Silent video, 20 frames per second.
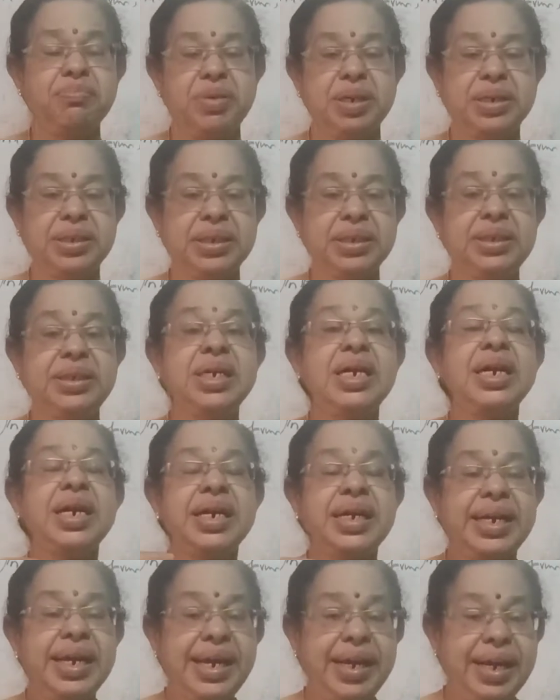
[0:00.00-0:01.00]
measures
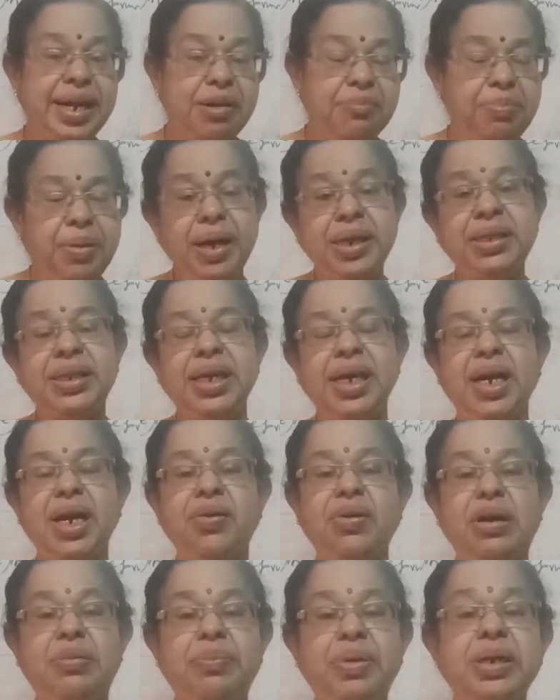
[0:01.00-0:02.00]
taken by the
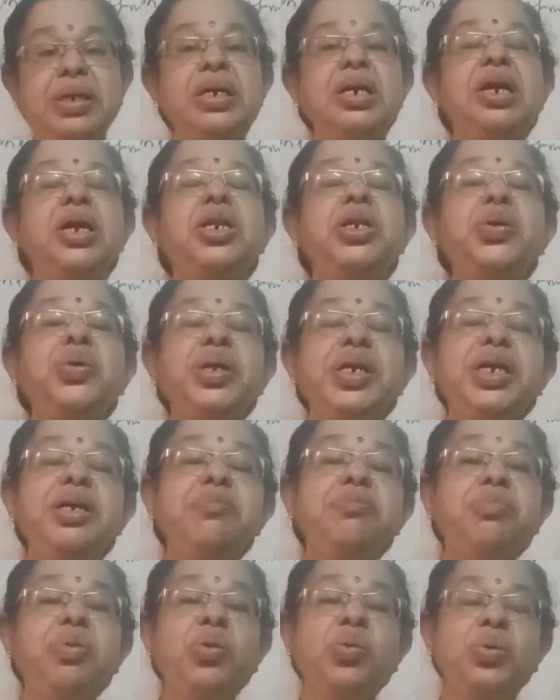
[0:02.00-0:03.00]
government to
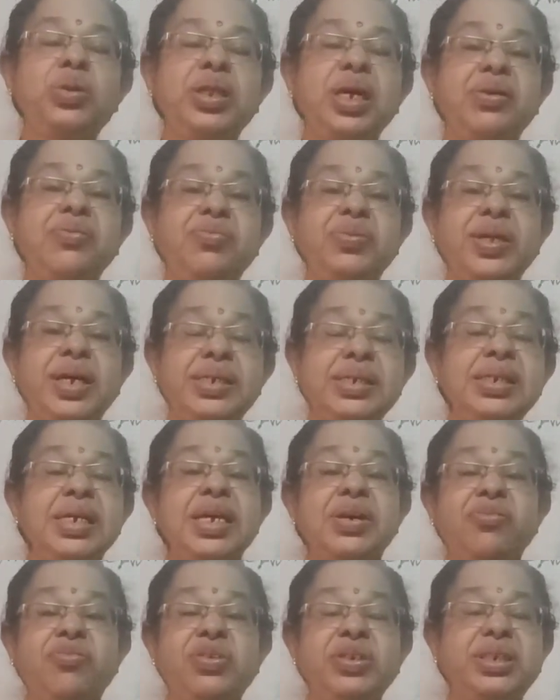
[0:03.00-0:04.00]
improve the
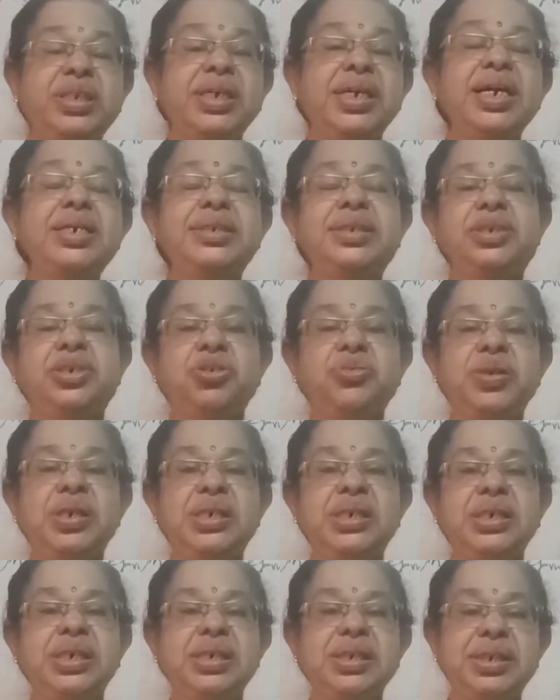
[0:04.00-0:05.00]
fiscal
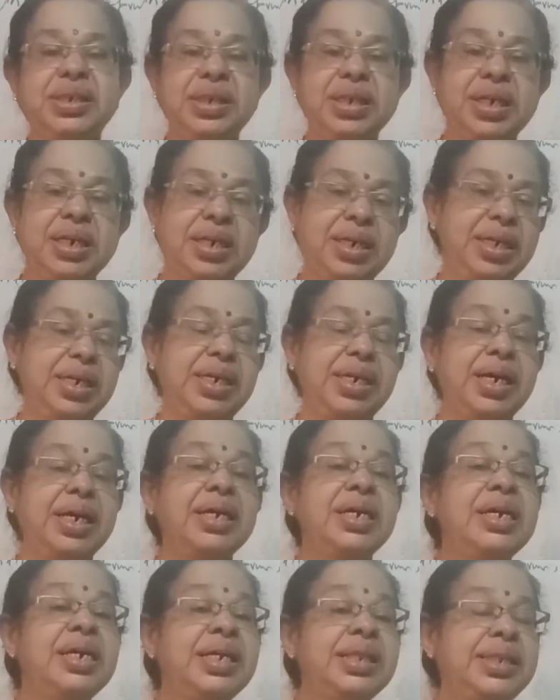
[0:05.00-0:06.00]
situations in India.